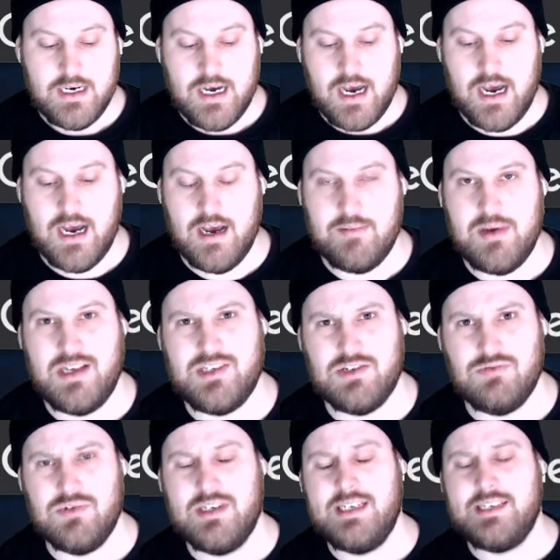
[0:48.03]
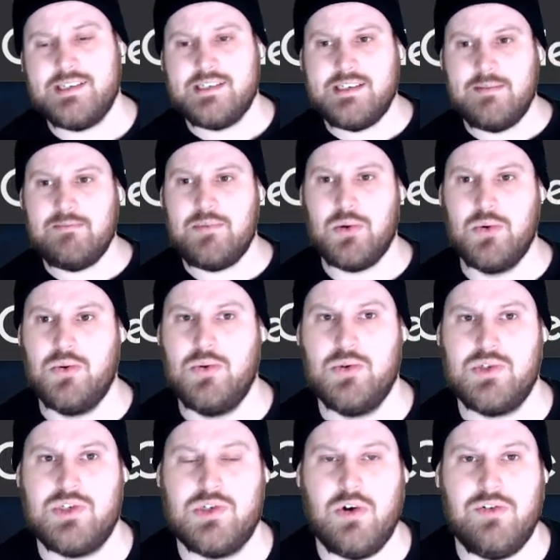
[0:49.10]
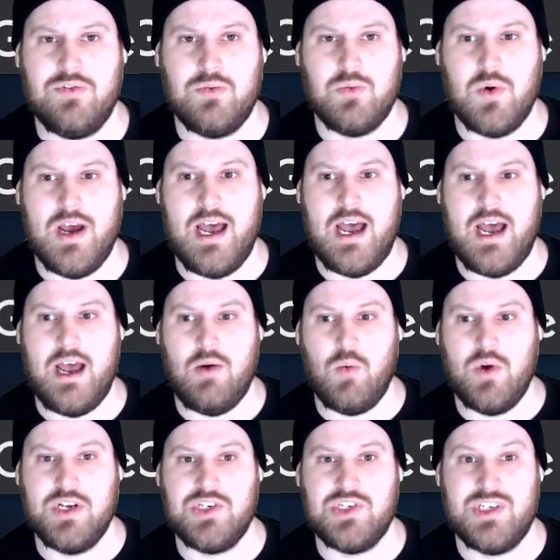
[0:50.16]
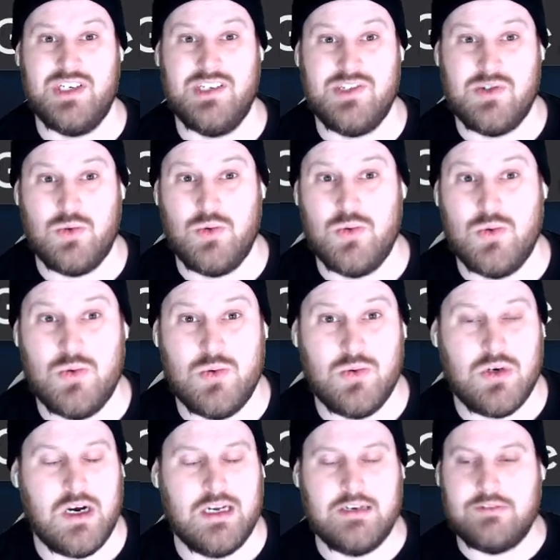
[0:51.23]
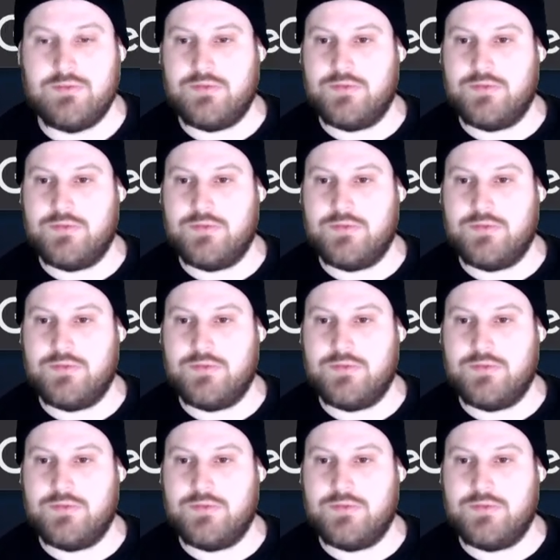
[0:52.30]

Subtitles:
It's a really simple software which is all kind of